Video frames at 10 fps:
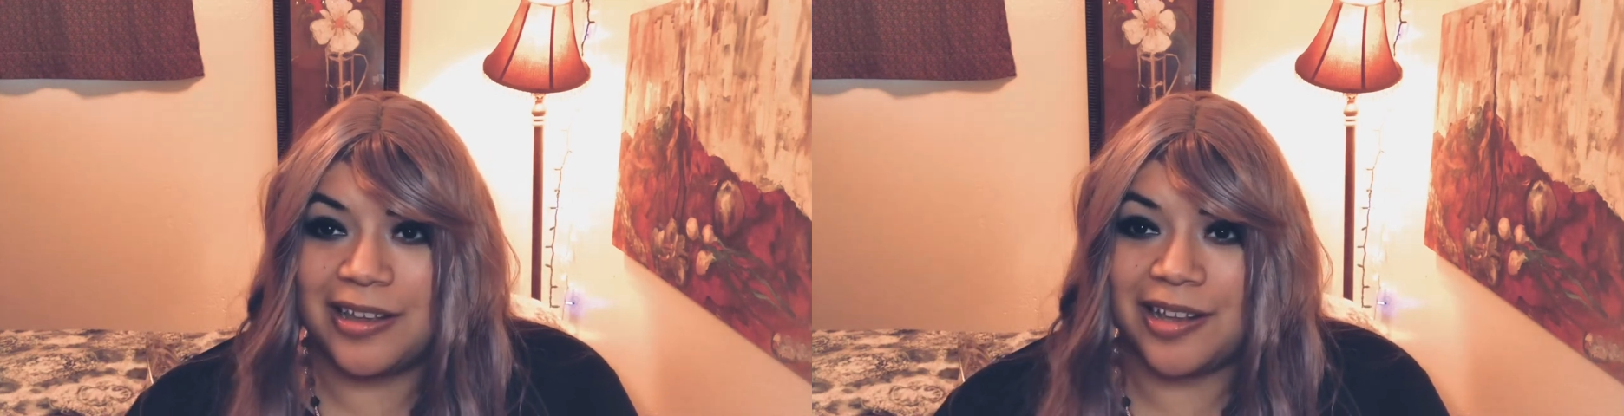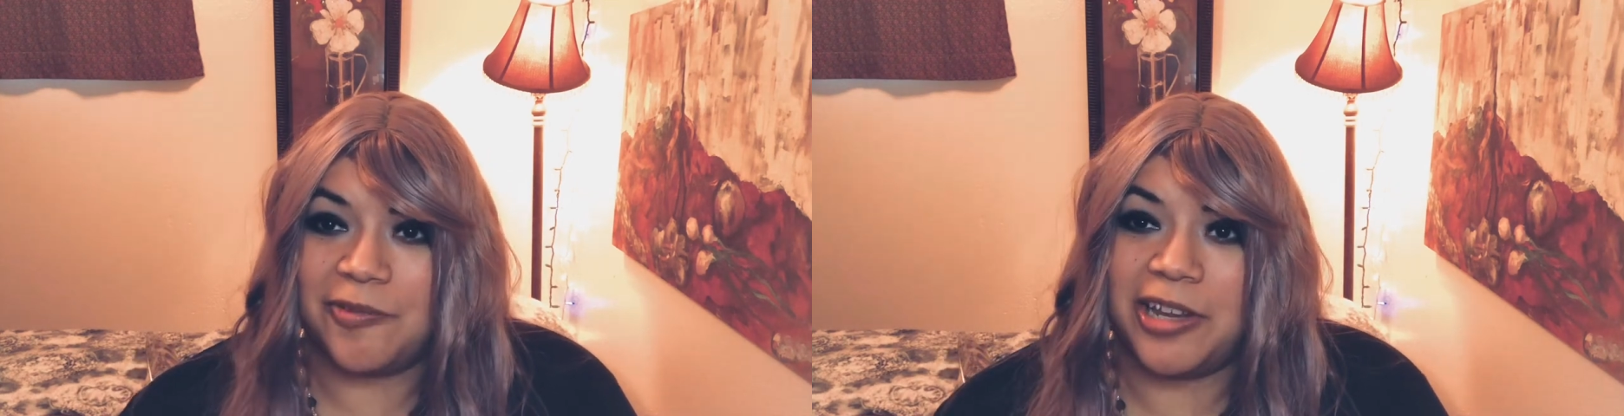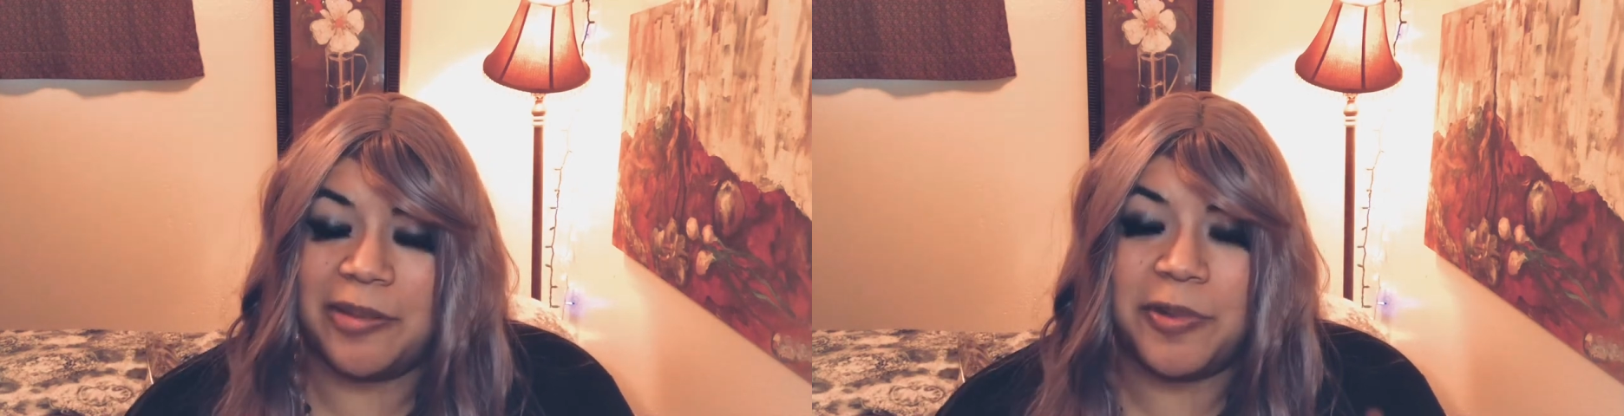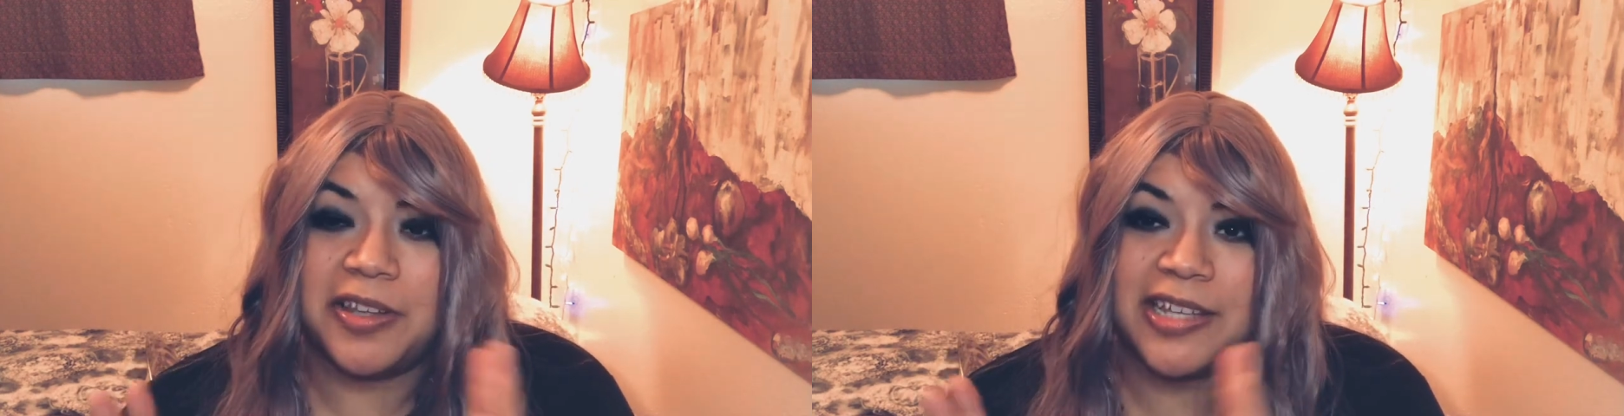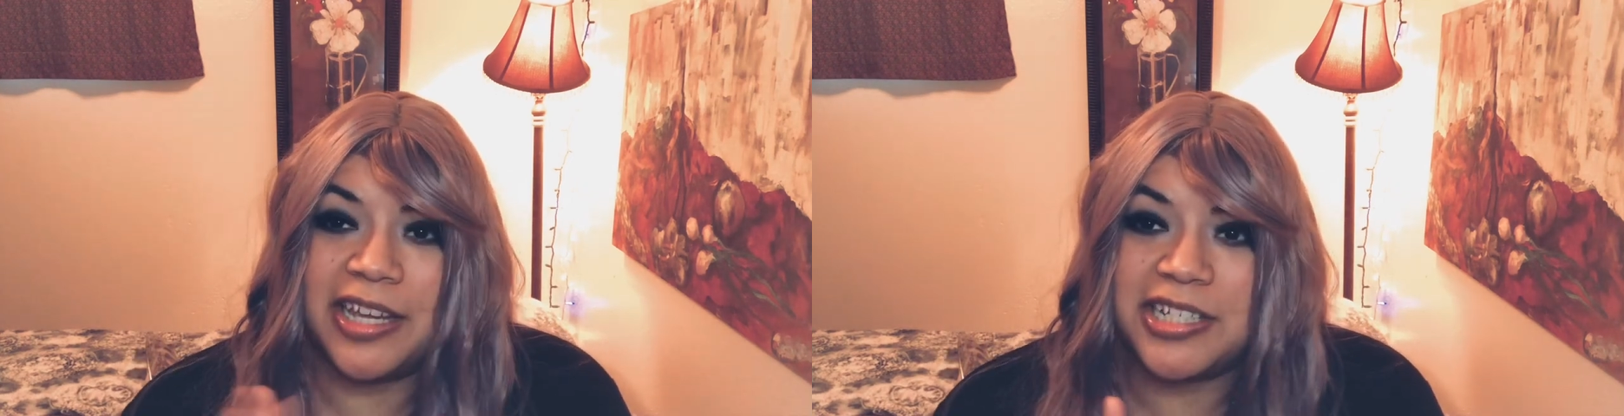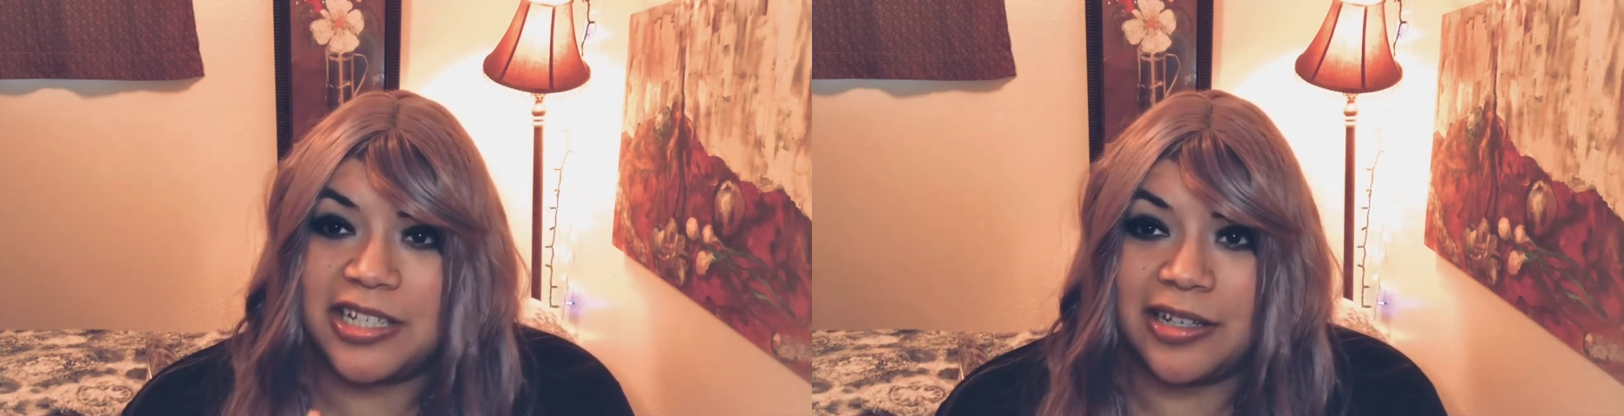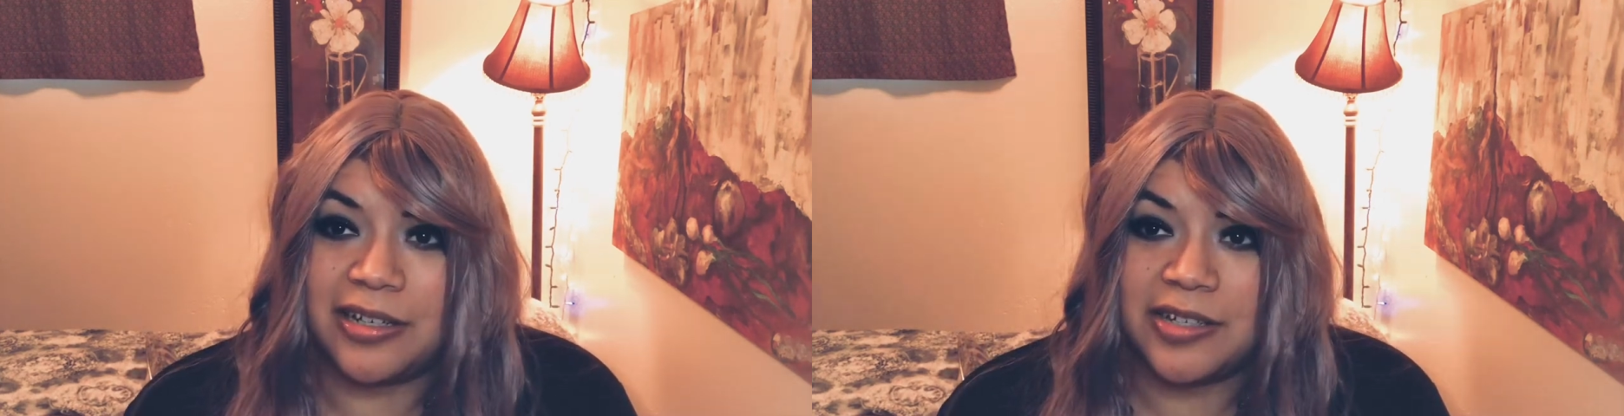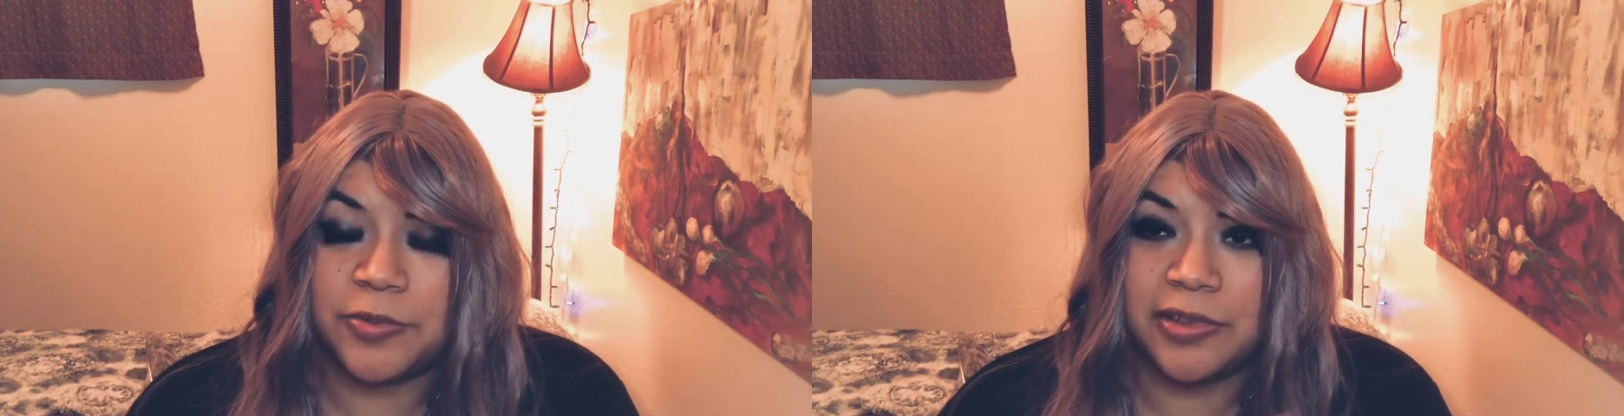in rehabilitation
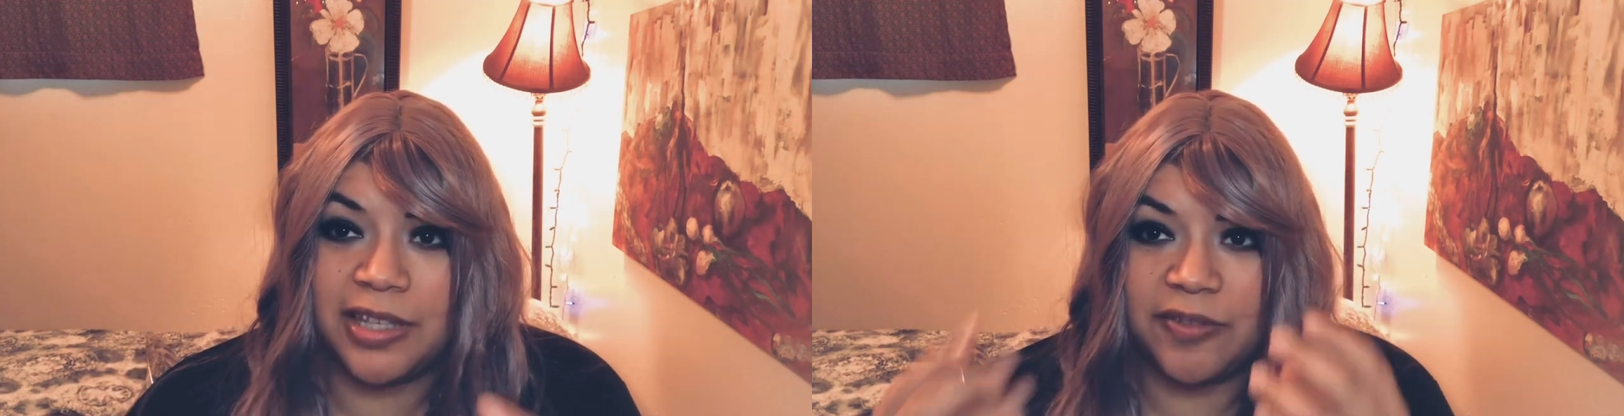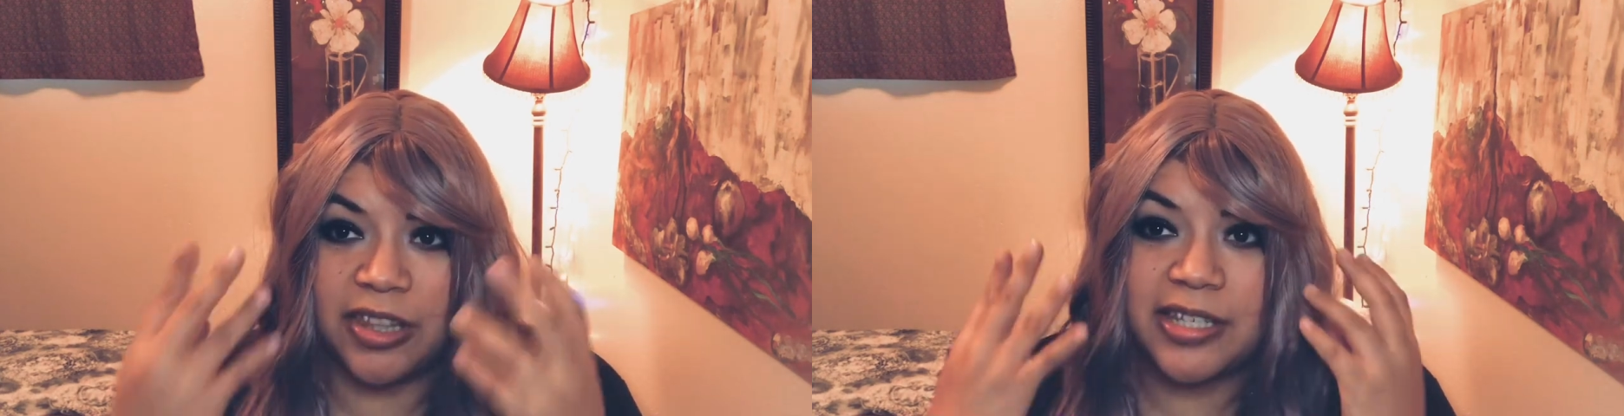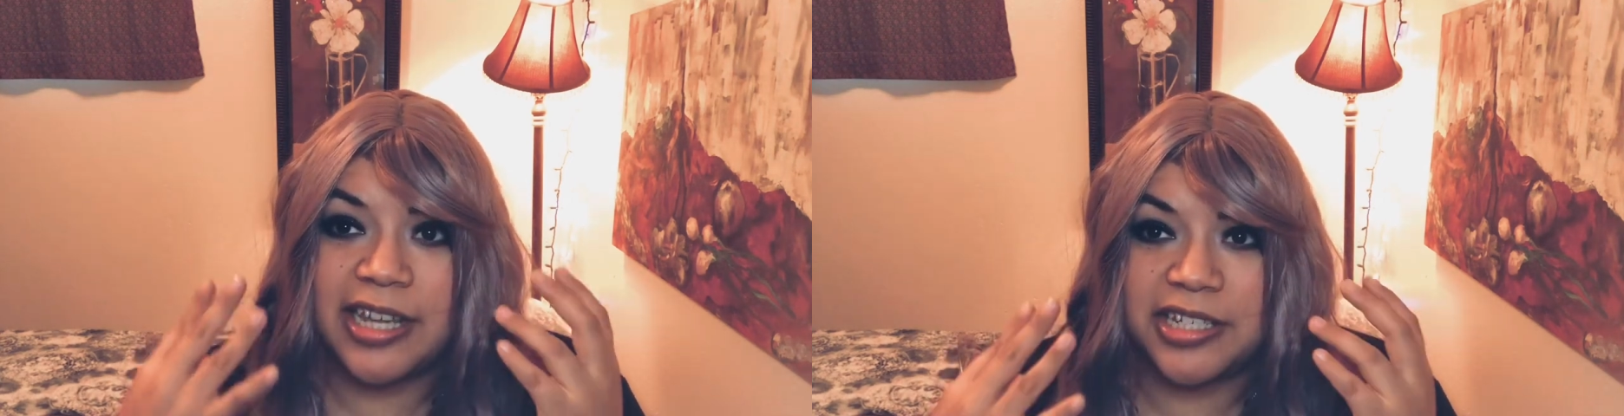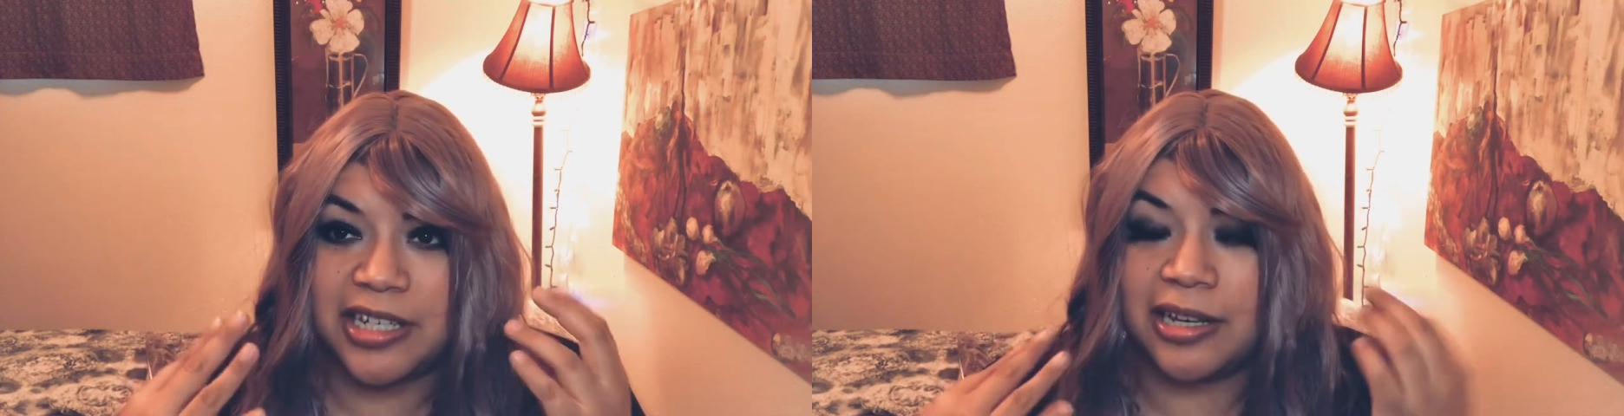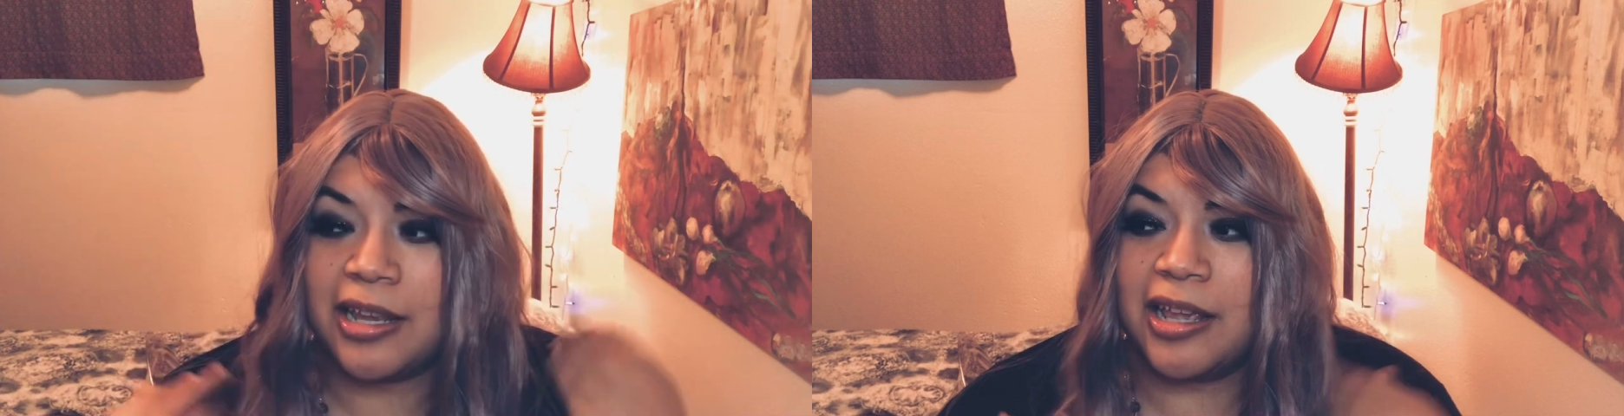is relieving the tension,